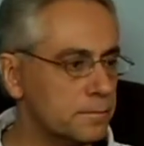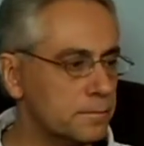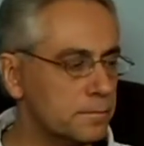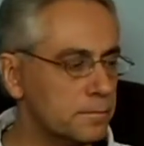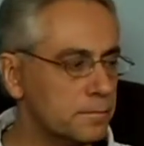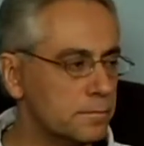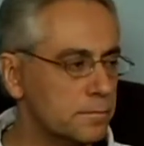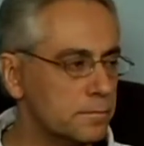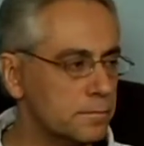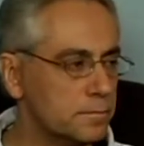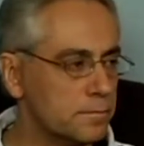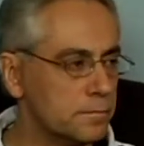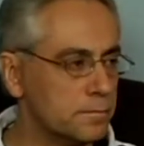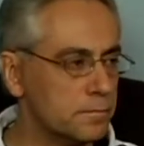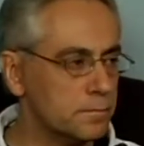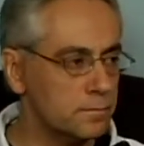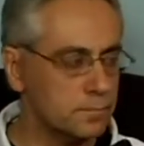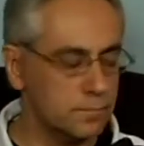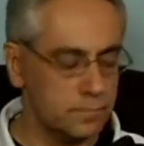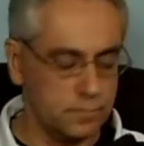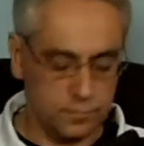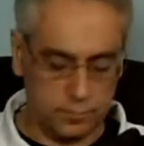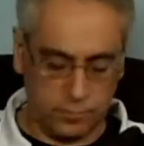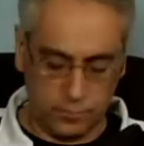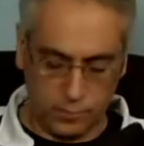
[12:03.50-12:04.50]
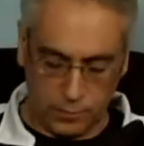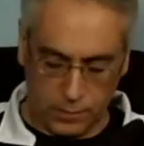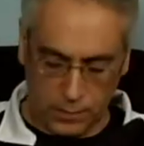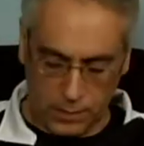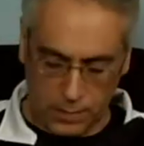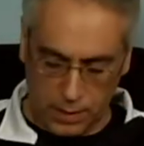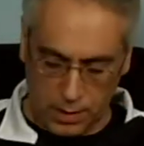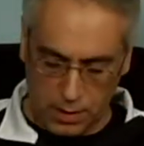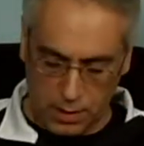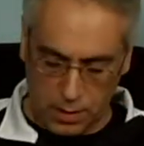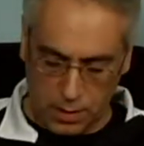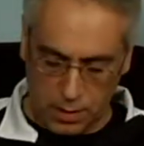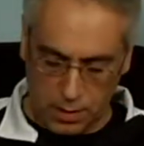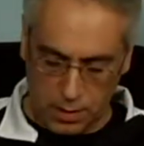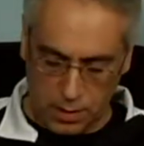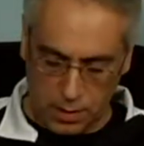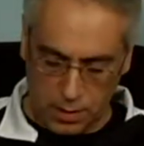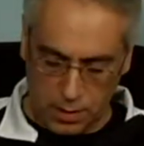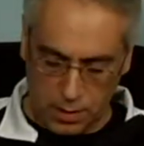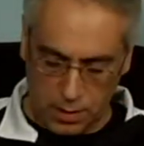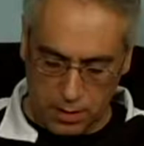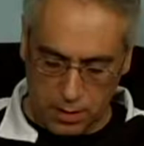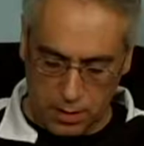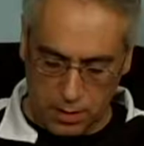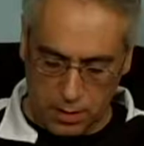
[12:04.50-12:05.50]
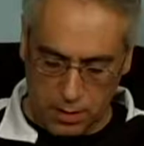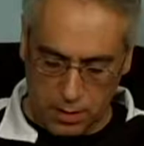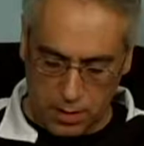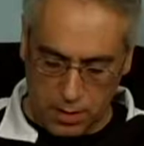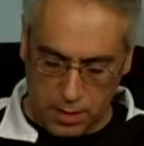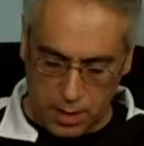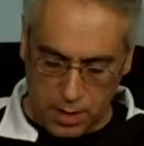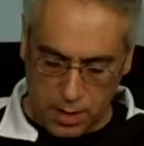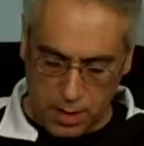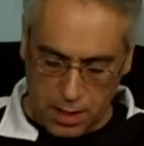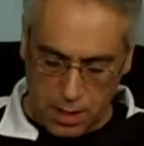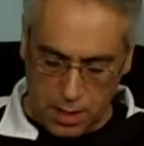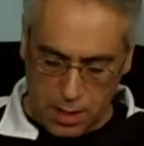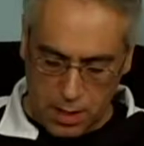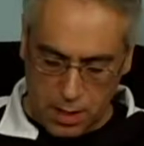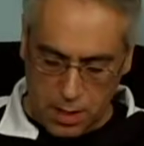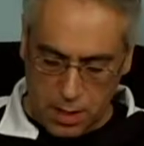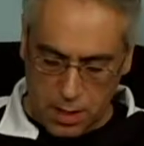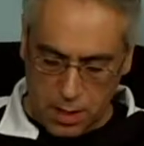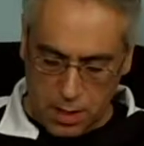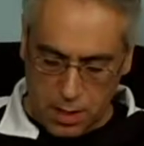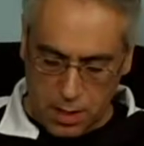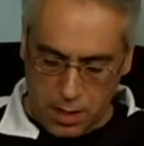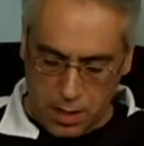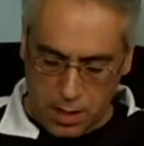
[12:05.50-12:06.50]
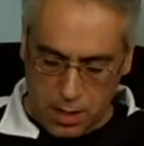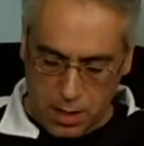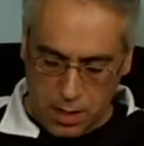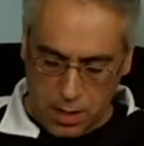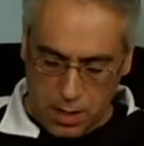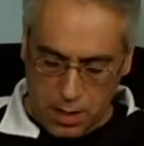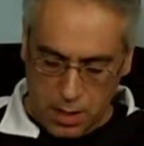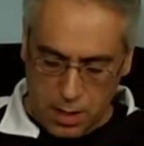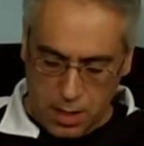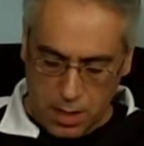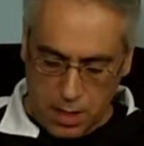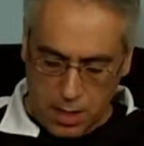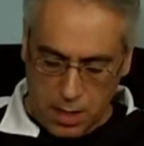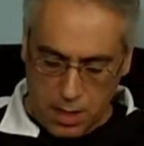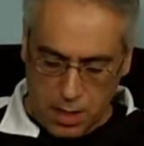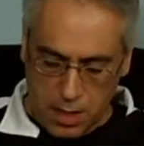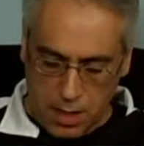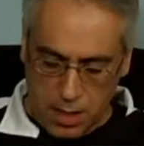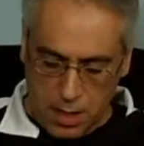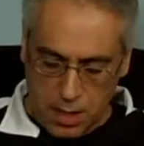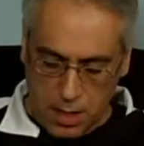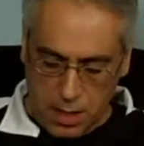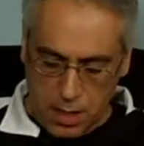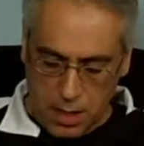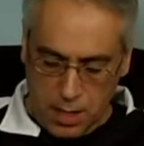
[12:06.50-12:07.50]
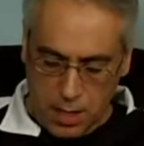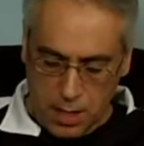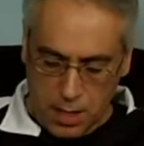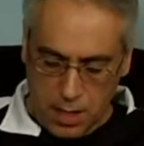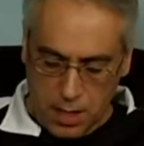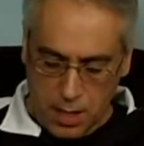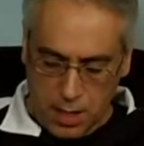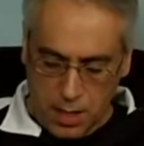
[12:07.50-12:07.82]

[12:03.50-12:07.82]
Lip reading: (no one is talking)